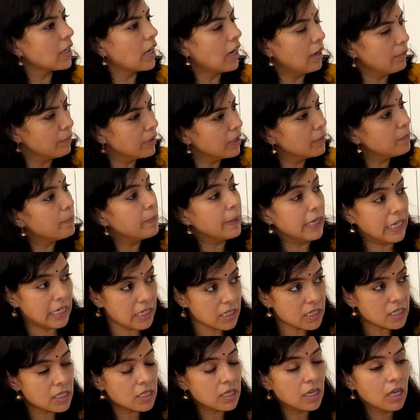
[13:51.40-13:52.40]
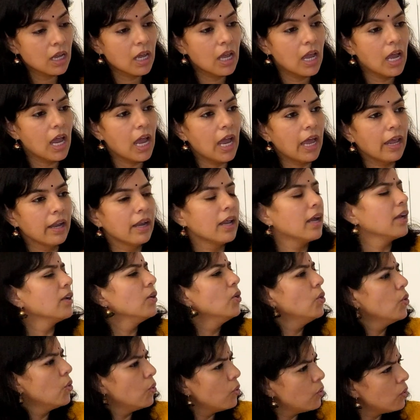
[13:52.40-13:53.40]
I'm in peace, and I
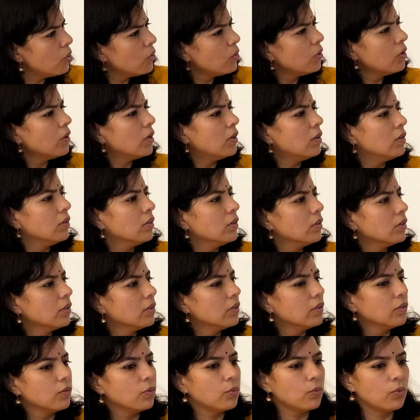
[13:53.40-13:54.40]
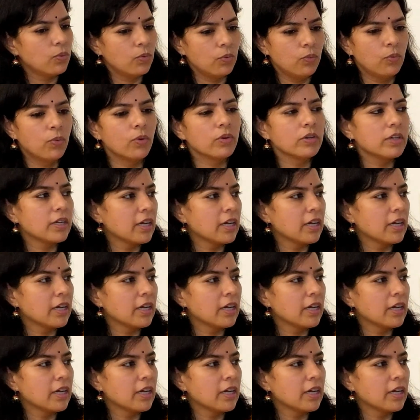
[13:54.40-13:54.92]
know what